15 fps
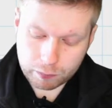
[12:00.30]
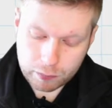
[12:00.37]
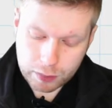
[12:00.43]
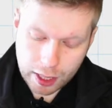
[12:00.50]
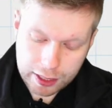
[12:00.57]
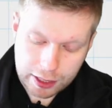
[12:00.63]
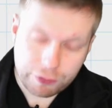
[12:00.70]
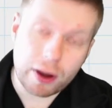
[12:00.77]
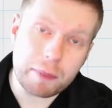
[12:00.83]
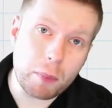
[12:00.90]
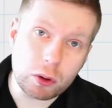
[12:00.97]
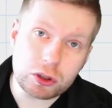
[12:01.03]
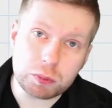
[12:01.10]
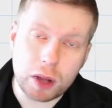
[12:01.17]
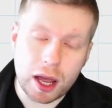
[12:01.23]
and if I
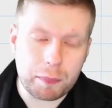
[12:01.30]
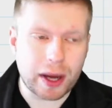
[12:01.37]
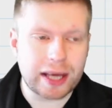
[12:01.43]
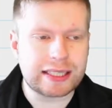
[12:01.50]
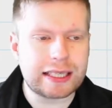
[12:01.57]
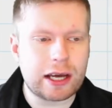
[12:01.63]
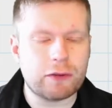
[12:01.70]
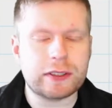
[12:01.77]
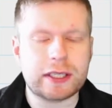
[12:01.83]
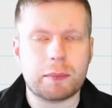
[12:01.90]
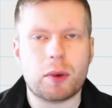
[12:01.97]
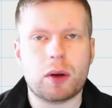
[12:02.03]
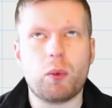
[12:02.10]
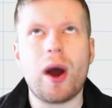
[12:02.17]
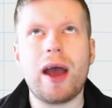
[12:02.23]
multiply it by itself to get
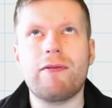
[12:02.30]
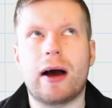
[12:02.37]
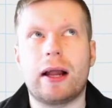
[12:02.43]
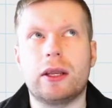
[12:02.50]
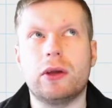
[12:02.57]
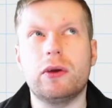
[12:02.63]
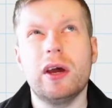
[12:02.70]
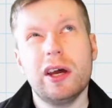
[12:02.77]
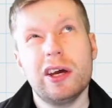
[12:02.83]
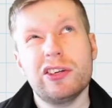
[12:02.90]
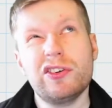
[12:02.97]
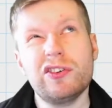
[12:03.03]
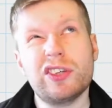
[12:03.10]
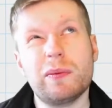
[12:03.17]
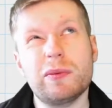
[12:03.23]
my y value,
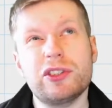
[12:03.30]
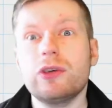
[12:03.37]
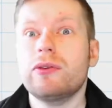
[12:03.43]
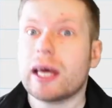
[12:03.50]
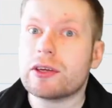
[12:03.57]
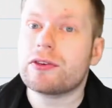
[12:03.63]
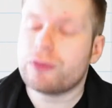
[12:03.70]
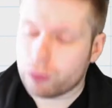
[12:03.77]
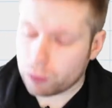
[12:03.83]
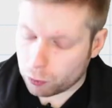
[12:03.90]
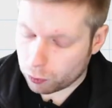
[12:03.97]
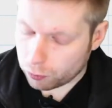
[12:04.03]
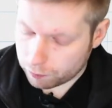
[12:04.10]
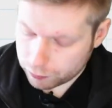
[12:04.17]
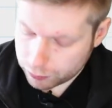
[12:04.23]
2 times 2, that's
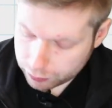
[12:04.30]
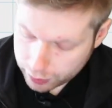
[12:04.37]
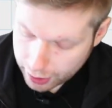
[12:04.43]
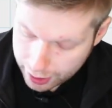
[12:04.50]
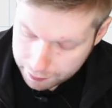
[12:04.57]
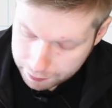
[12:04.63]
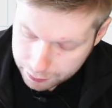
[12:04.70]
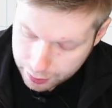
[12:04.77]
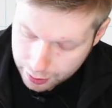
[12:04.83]
4, okay?